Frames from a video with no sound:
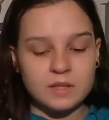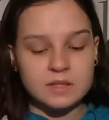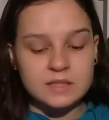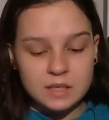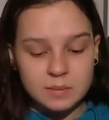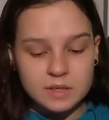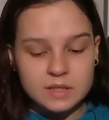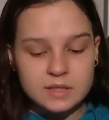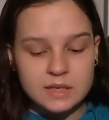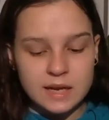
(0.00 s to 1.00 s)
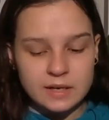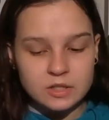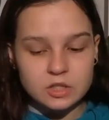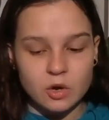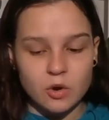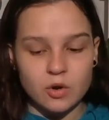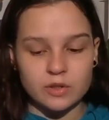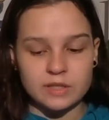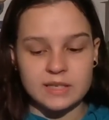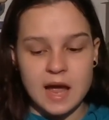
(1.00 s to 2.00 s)
Cinnamon is the next song
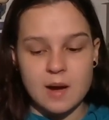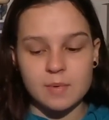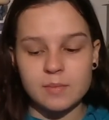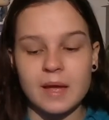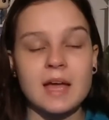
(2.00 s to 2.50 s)
on this album,